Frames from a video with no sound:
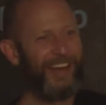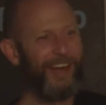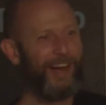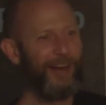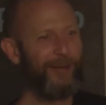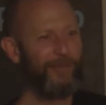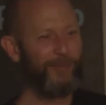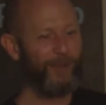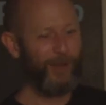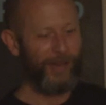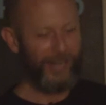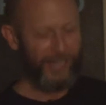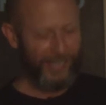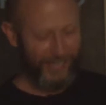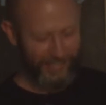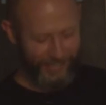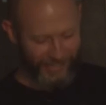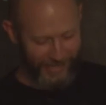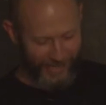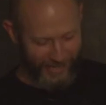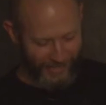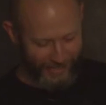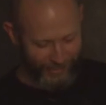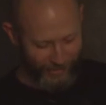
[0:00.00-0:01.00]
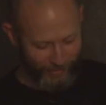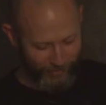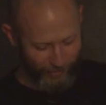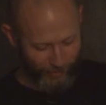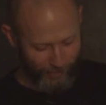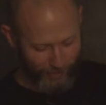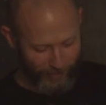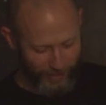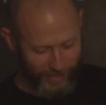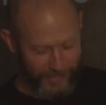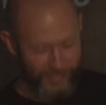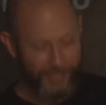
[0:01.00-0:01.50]
um, do I get negative
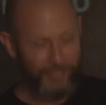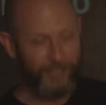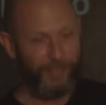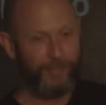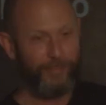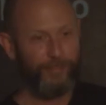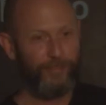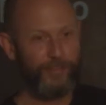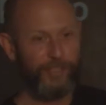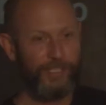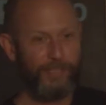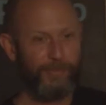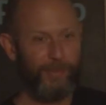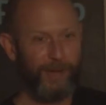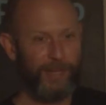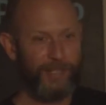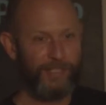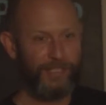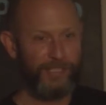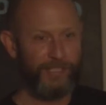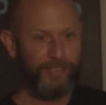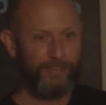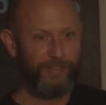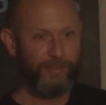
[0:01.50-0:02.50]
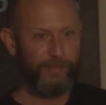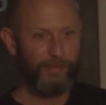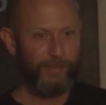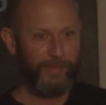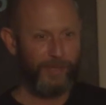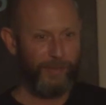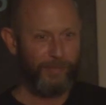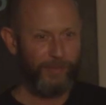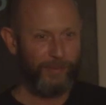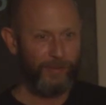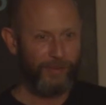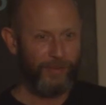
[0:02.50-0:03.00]
or positive responses from
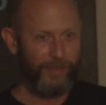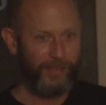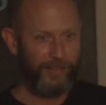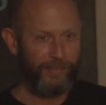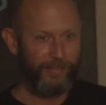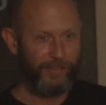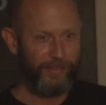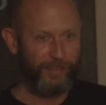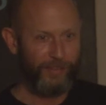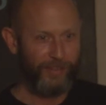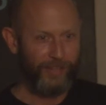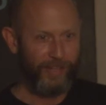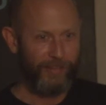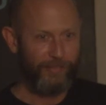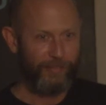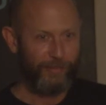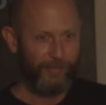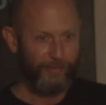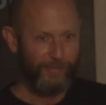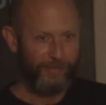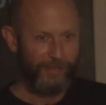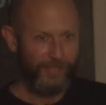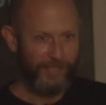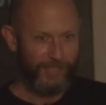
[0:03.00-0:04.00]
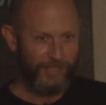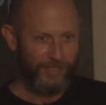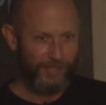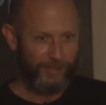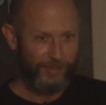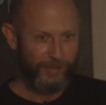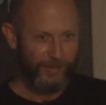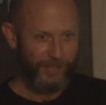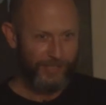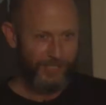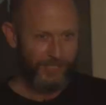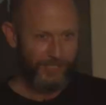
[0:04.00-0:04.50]
people when I photograph them? That's
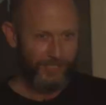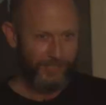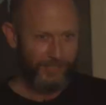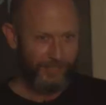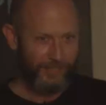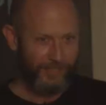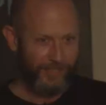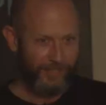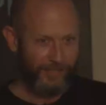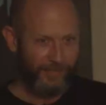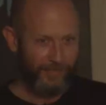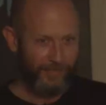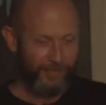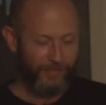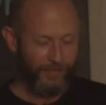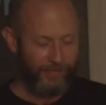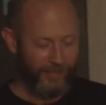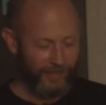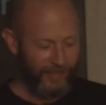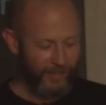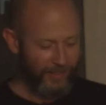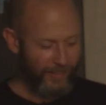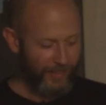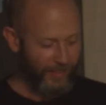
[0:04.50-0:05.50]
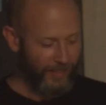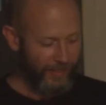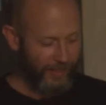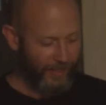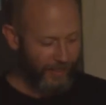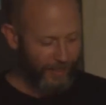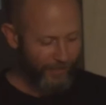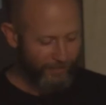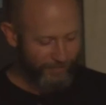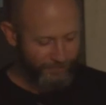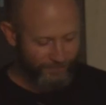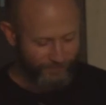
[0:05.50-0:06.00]
your question, right?
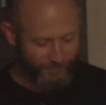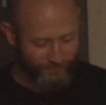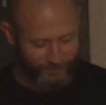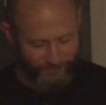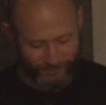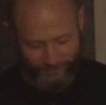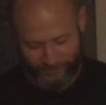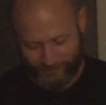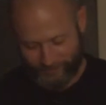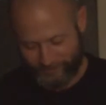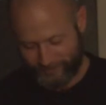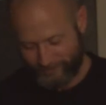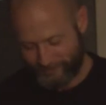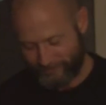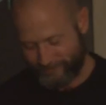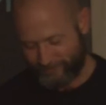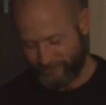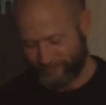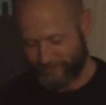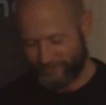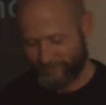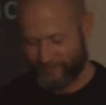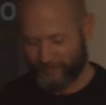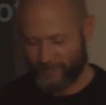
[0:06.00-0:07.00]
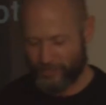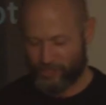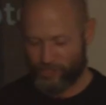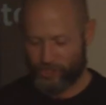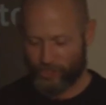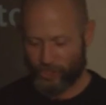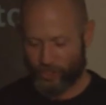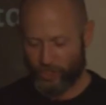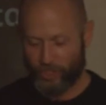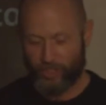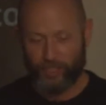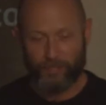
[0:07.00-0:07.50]
Um,
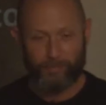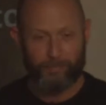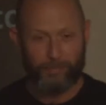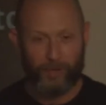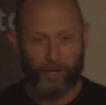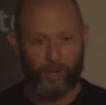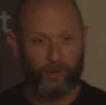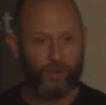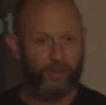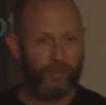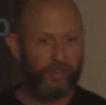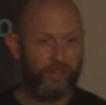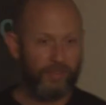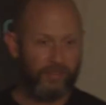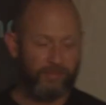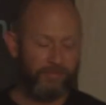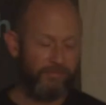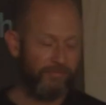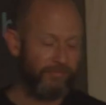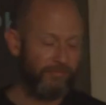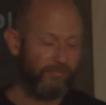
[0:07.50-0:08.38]
sure, both